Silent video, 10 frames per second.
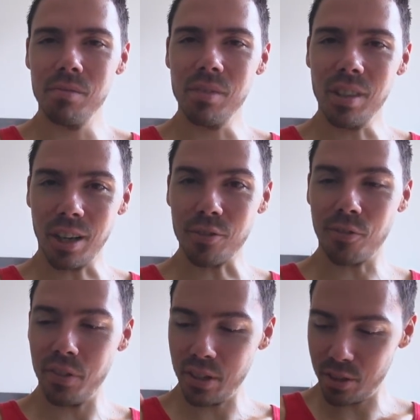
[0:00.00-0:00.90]
and I
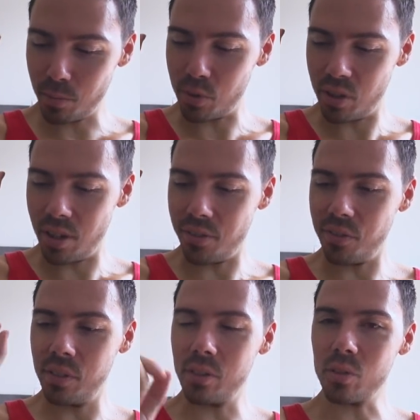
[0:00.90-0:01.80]
fix some stuff.
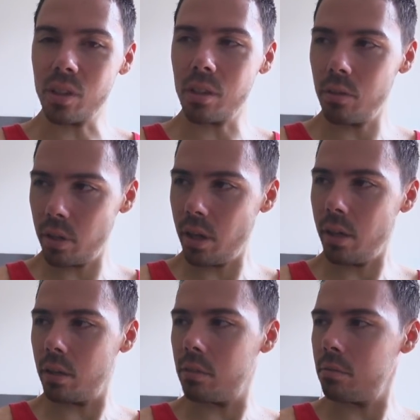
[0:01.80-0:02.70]
It's like,
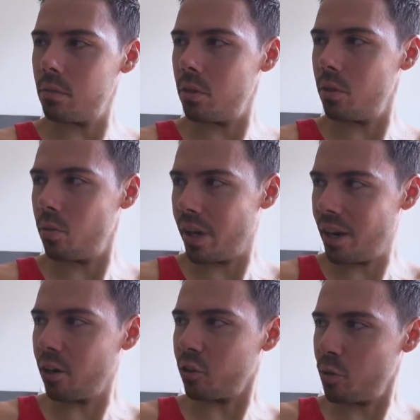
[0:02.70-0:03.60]
okay, you
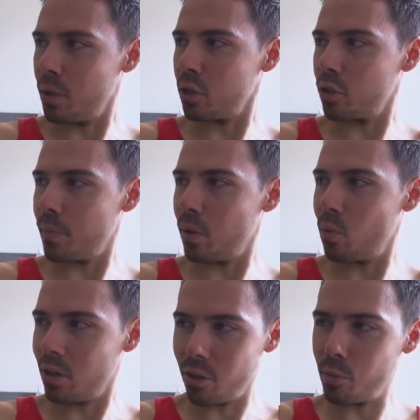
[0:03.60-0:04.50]
care too much about
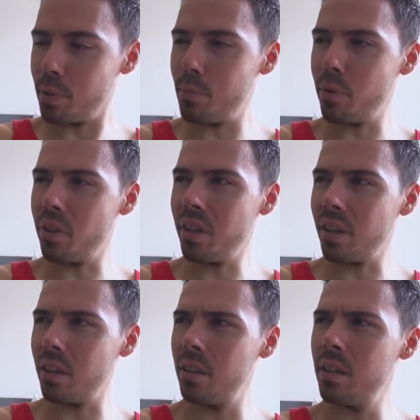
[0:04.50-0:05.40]
what other people
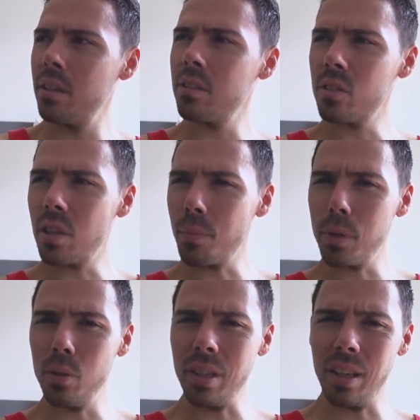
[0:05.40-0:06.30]
think. Stop
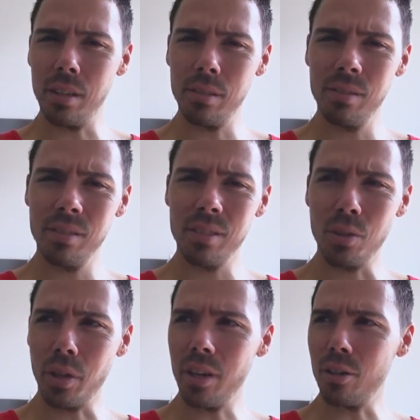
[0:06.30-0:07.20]
doing that.
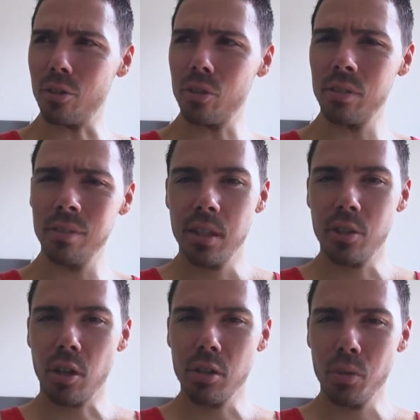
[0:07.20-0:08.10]
Who cares?
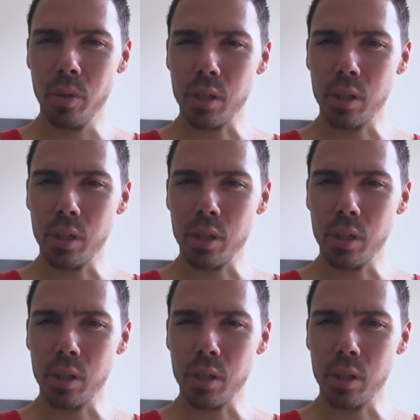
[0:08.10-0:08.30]
It's hard to